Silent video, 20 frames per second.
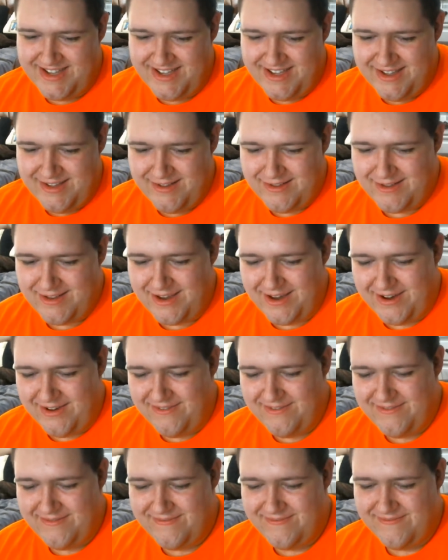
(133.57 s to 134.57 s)
Still,
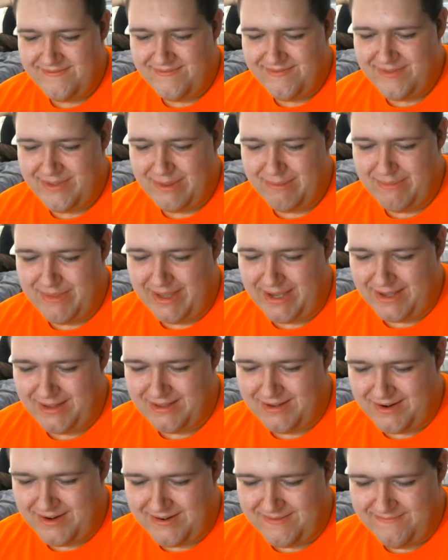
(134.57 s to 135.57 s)
some
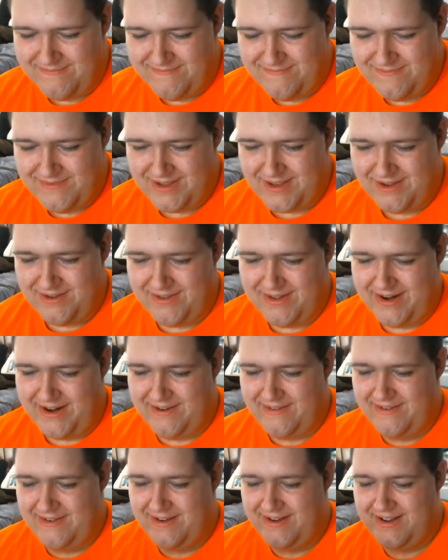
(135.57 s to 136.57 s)
things are still
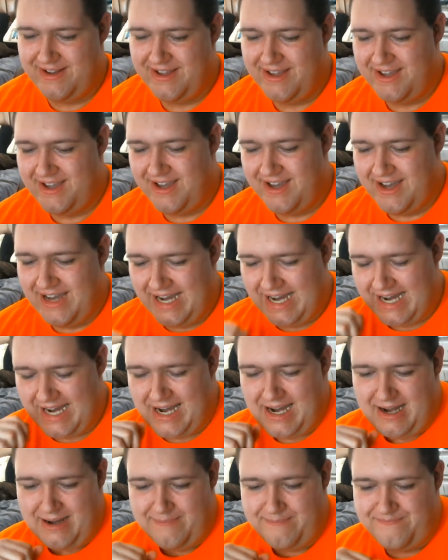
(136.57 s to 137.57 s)
there.
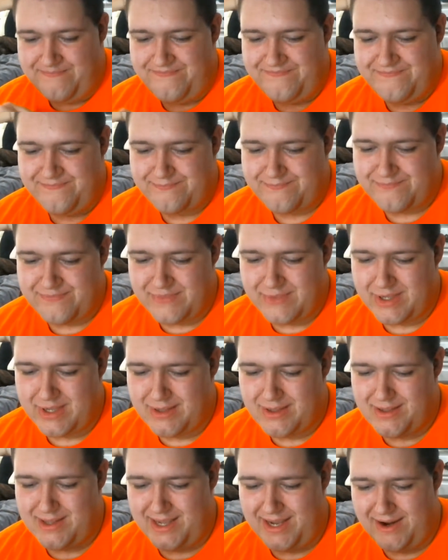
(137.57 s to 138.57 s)
You
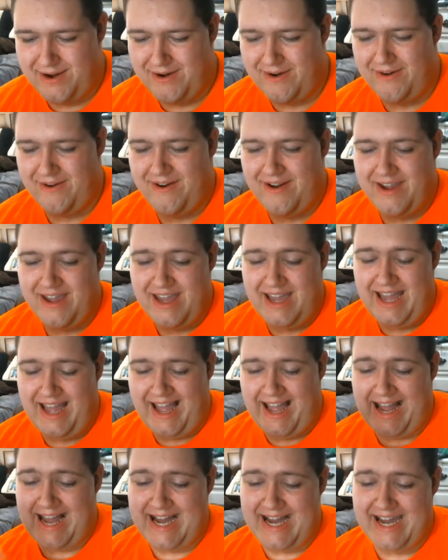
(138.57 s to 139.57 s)
can see here,
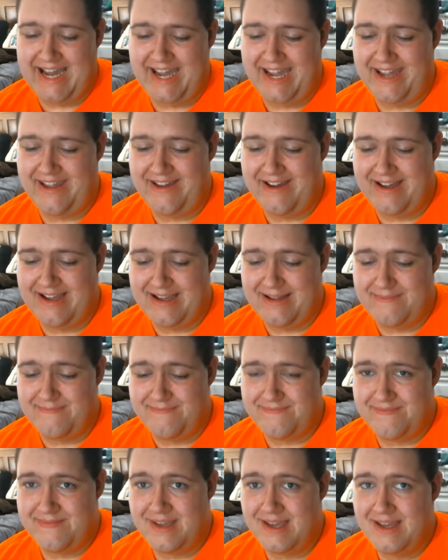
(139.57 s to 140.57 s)
the
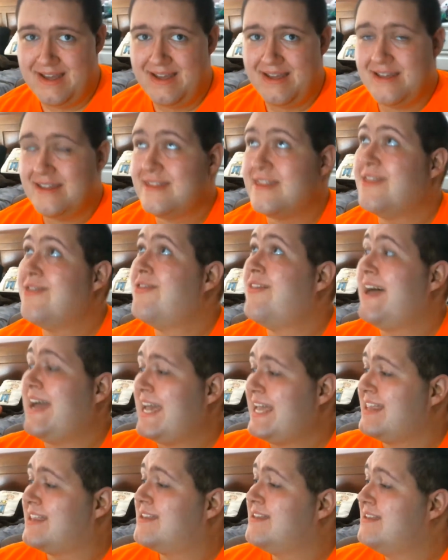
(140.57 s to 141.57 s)

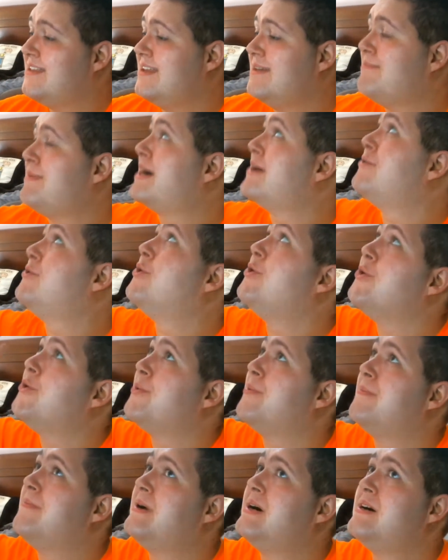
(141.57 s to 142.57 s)
light in my
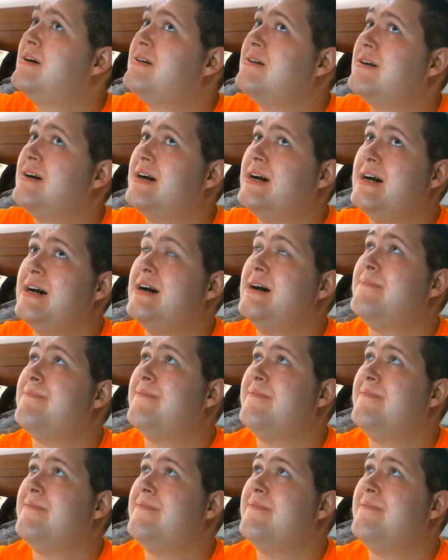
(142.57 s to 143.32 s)
room, up,